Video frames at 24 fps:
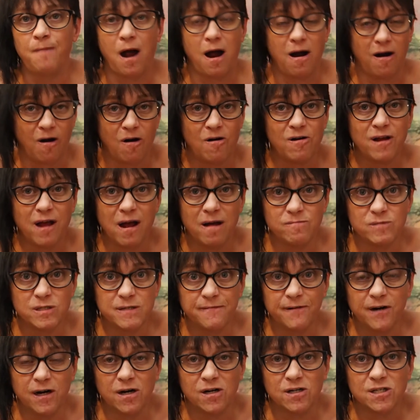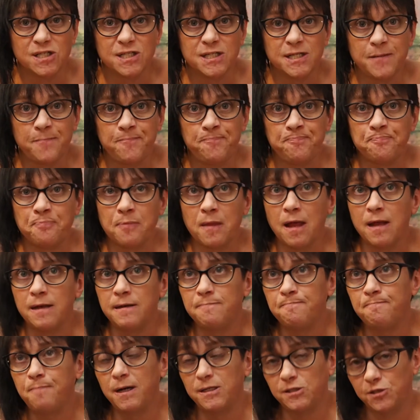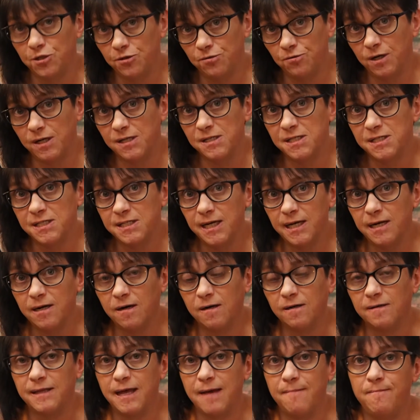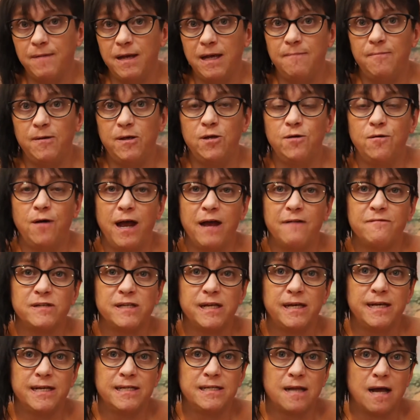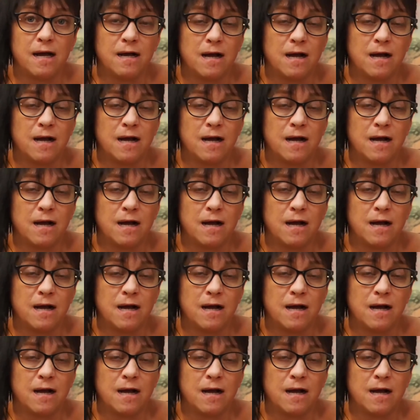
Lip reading: Art comes first. But do consider that maybe you have to hit a